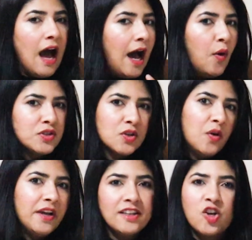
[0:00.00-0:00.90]
how it's
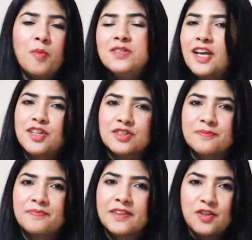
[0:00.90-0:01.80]
going in the comment
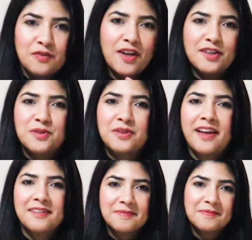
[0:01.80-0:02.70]
section. Don't forget to do
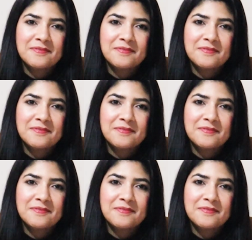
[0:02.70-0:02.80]
that.